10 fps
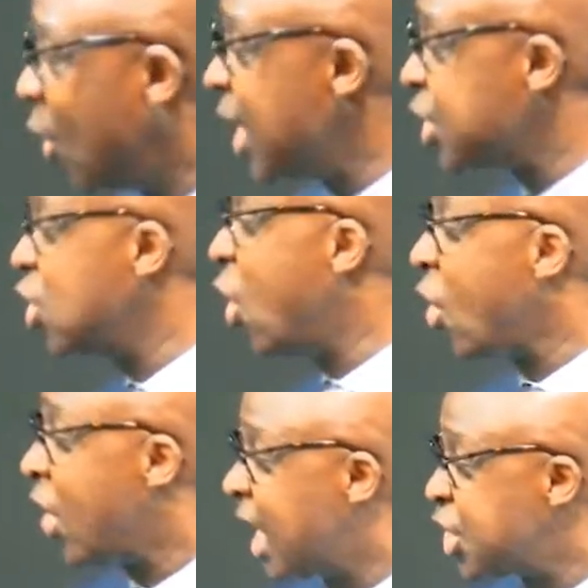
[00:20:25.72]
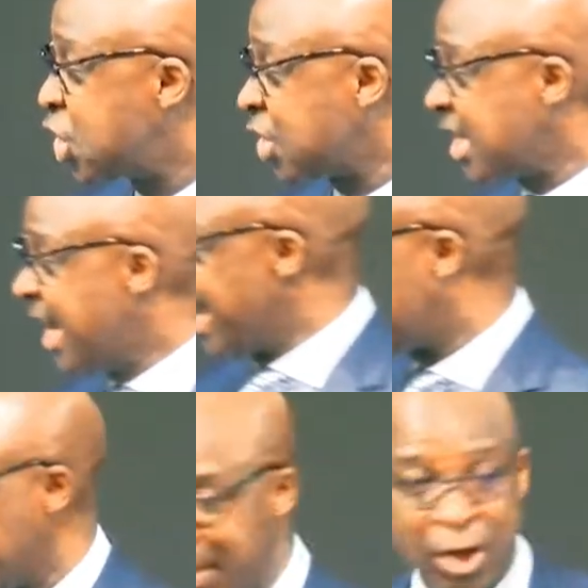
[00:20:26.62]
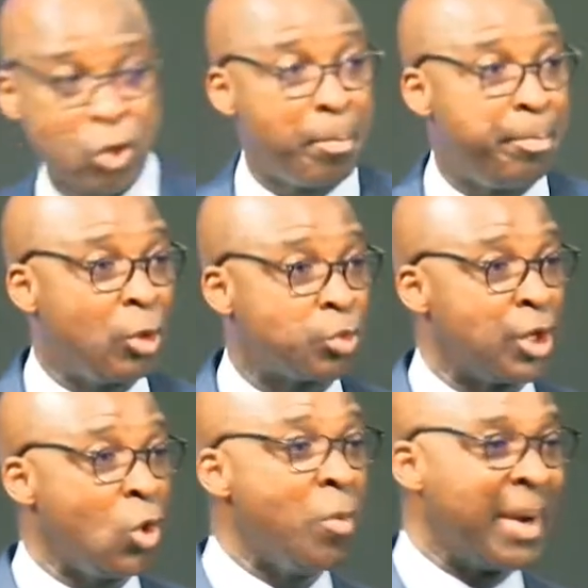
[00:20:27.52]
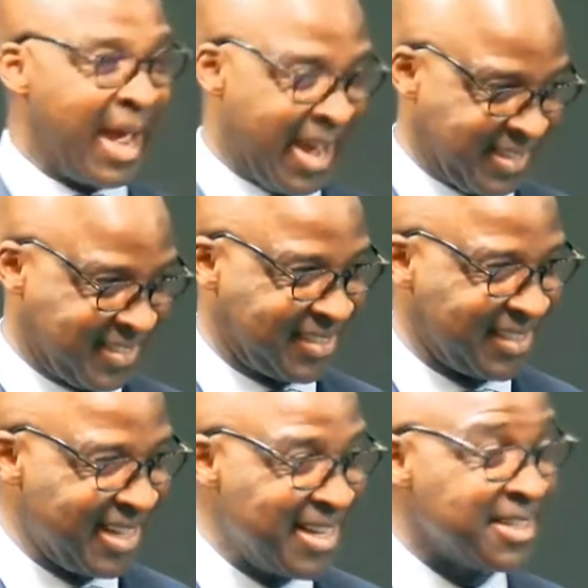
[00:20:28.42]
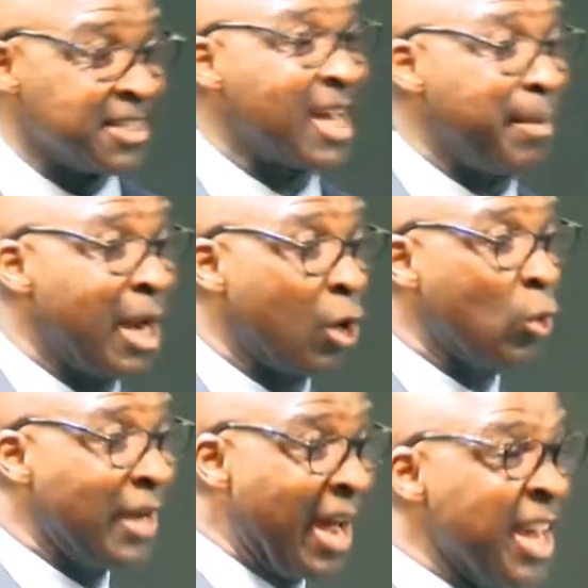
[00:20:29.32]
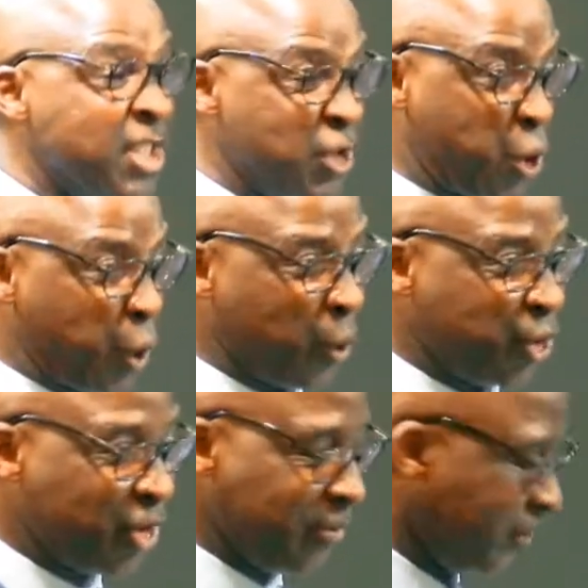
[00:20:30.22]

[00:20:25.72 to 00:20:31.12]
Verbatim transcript: is no longer just a tabernacle built with human hands. The tabernacle now is His church.